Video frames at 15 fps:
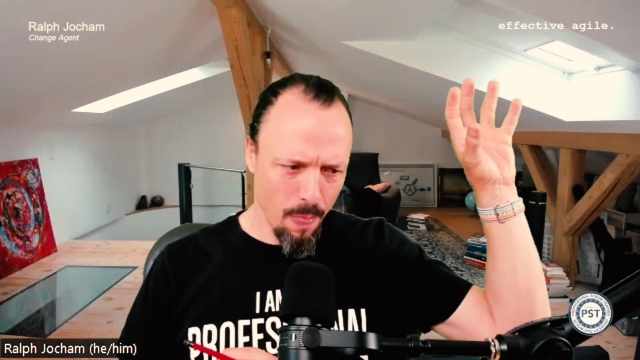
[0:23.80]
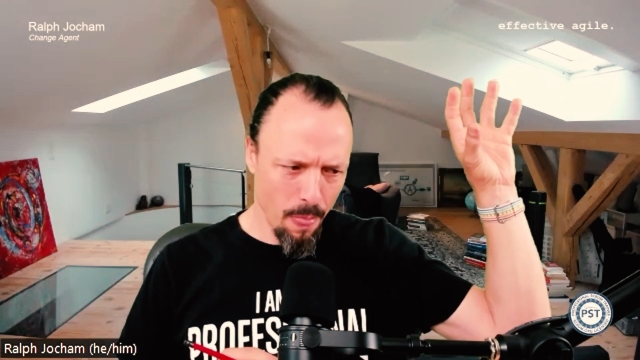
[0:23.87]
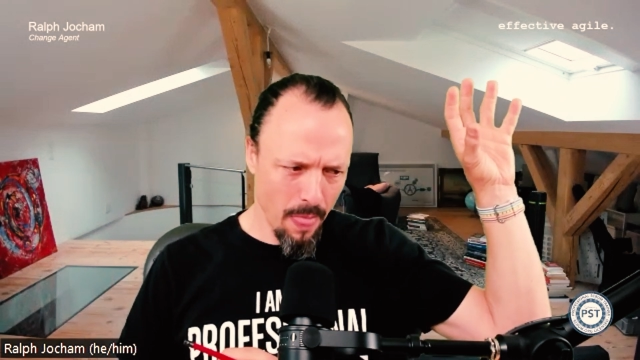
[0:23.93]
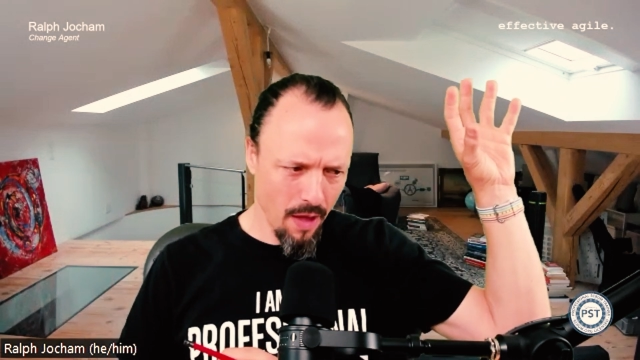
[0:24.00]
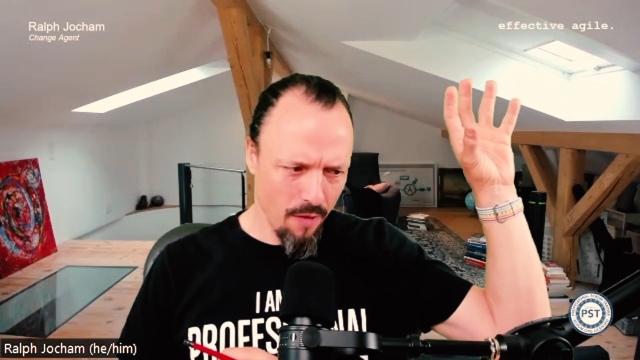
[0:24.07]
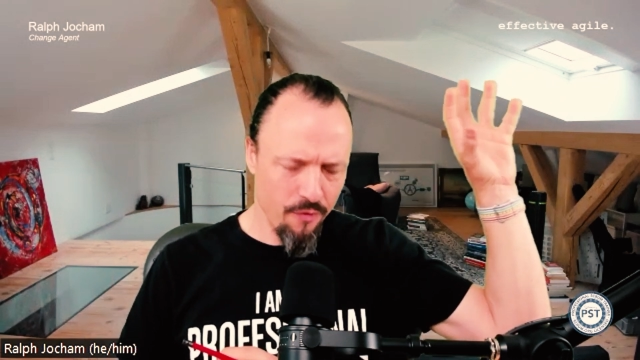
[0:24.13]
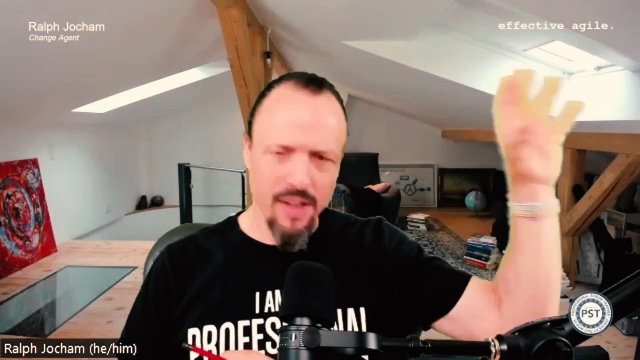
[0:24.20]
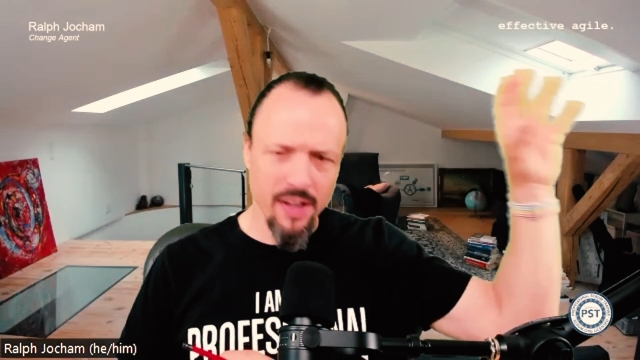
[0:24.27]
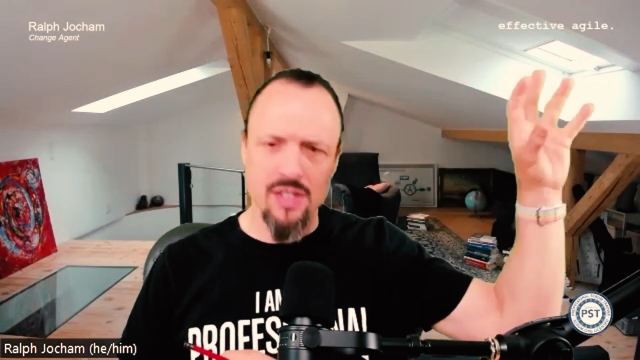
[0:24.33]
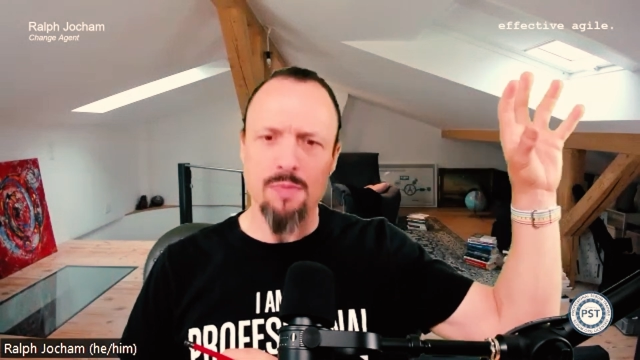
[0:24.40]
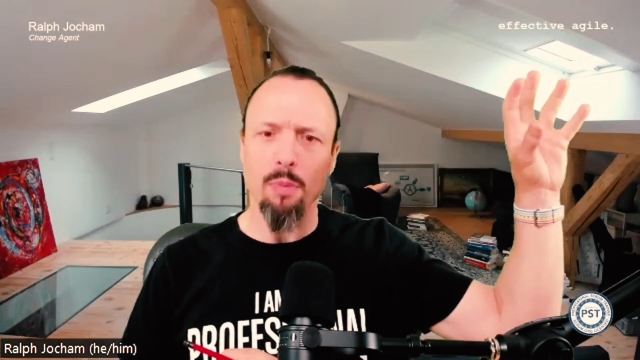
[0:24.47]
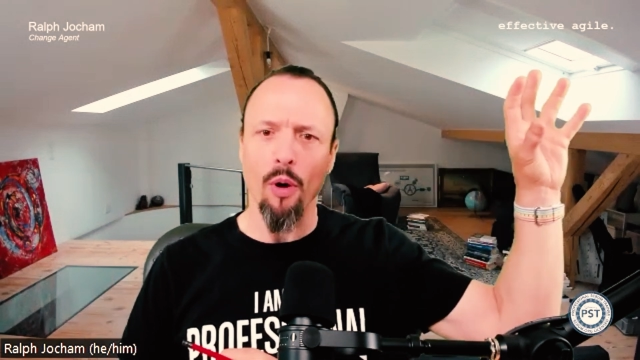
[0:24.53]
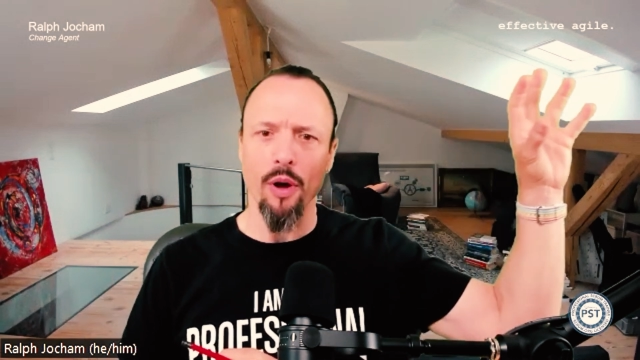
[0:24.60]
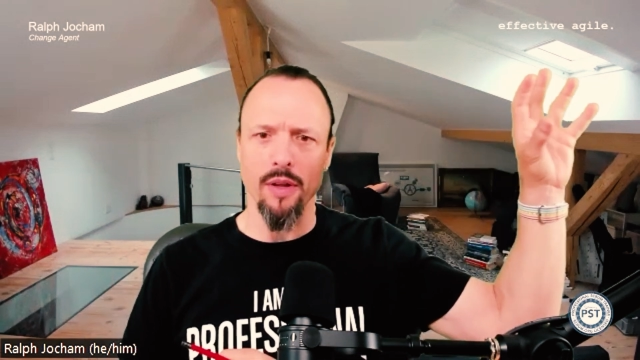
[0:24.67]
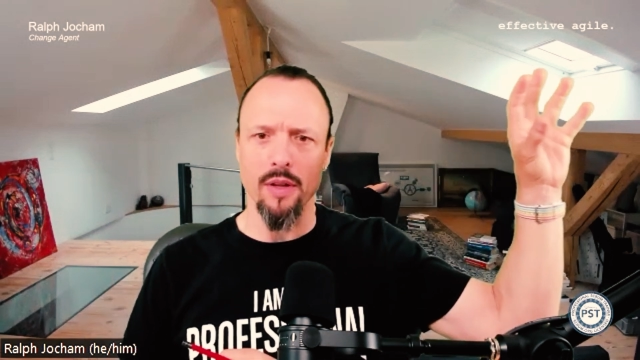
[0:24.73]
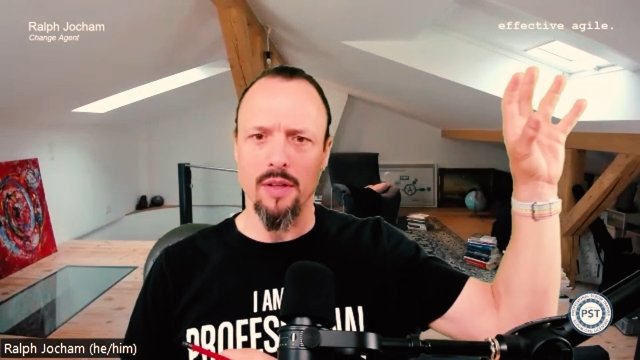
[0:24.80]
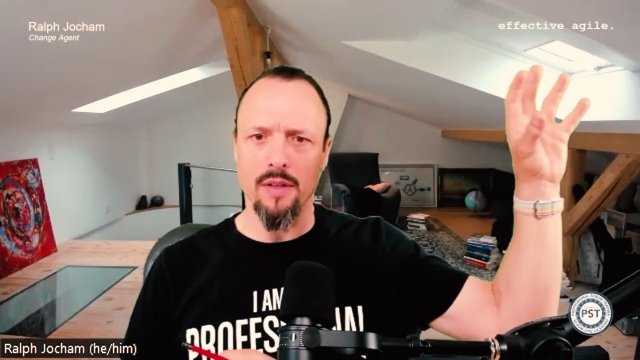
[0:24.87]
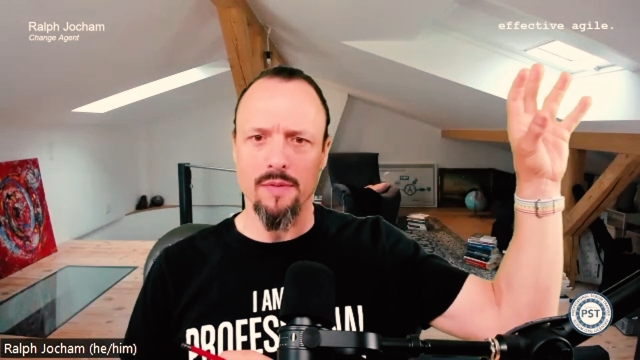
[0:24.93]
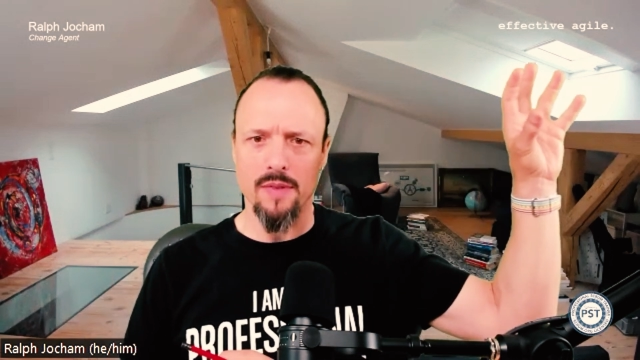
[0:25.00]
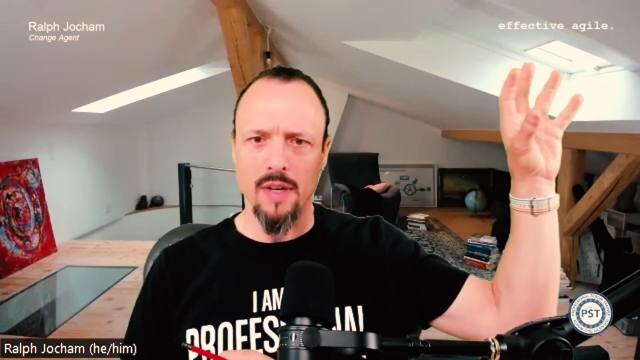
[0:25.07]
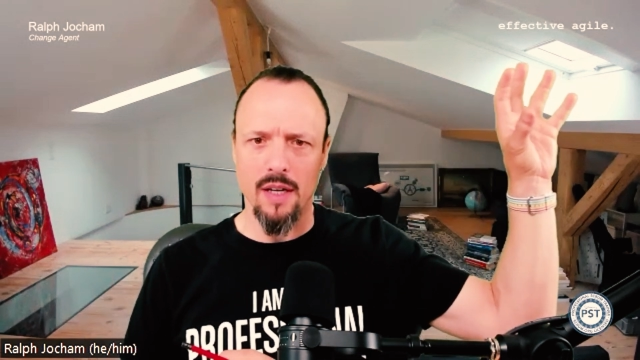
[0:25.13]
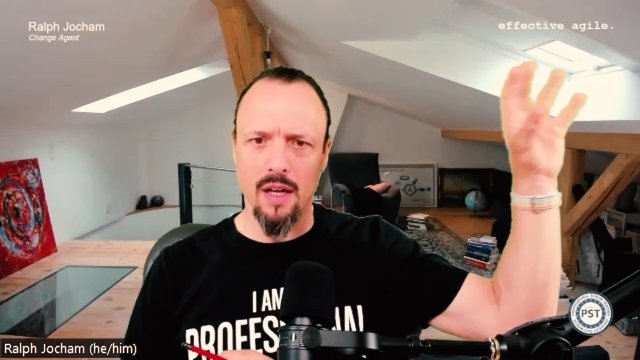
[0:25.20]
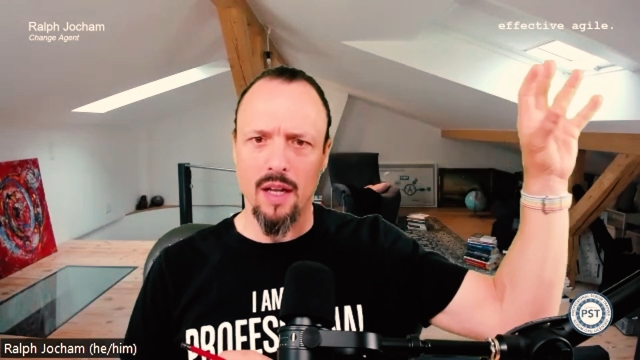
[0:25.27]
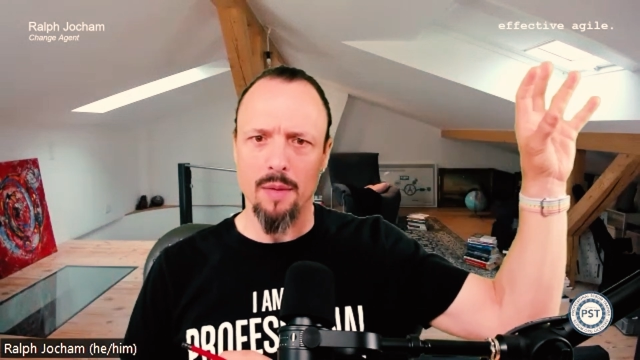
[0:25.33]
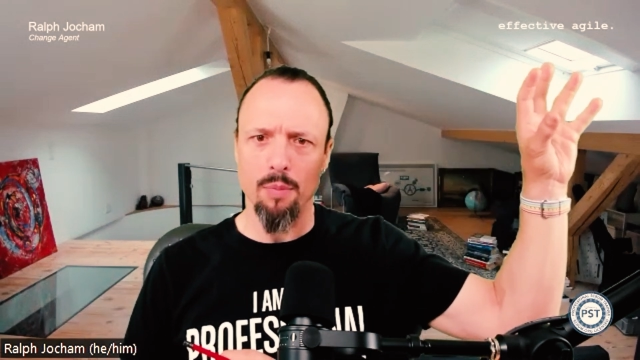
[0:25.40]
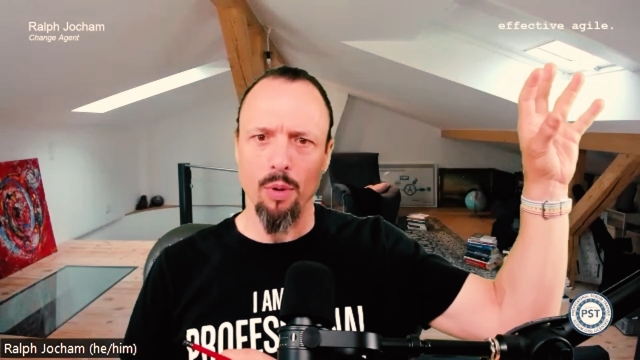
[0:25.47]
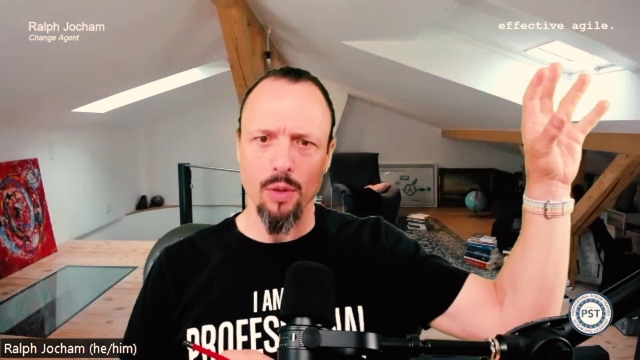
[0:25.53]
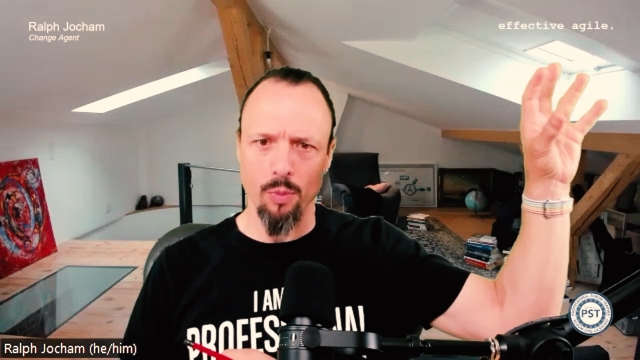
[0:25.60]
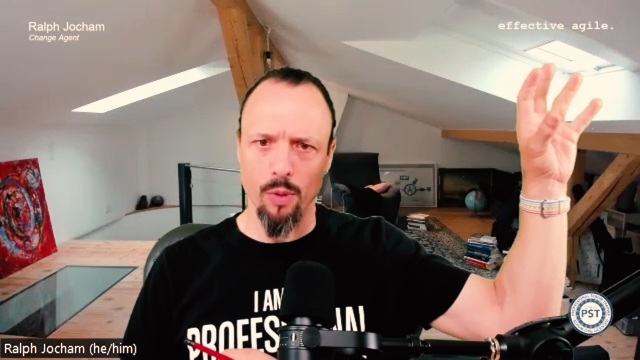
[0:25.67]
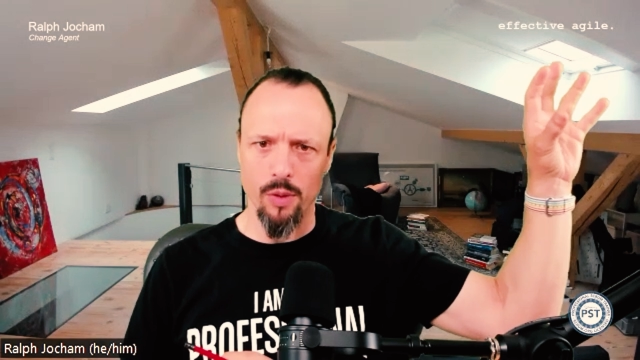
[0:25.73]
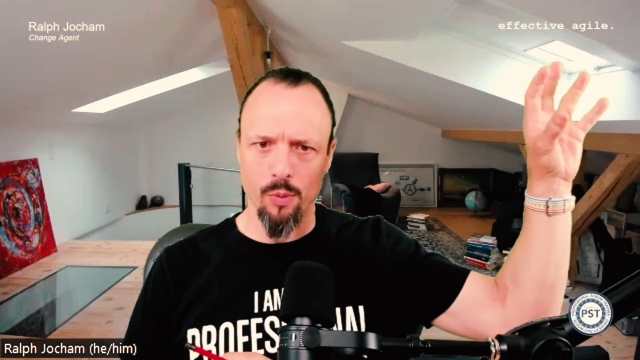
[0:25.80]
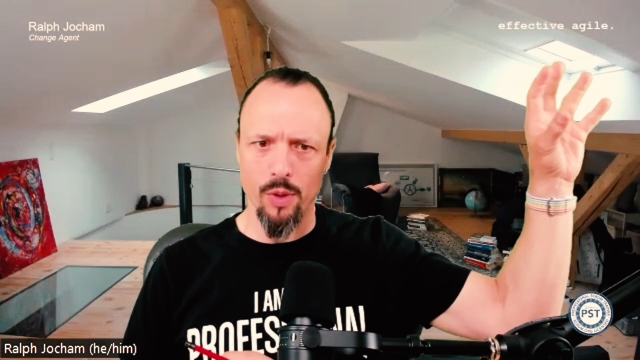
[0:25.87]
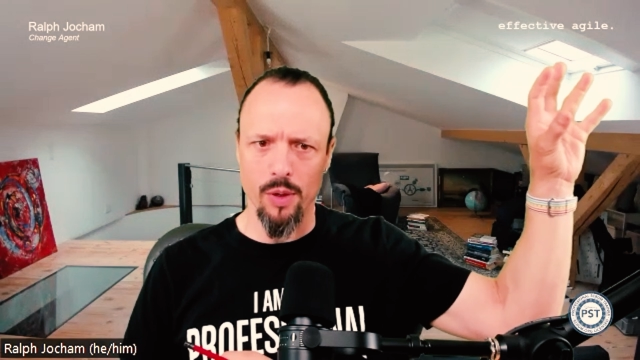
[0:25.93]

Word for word: a fixed point, a clear point where,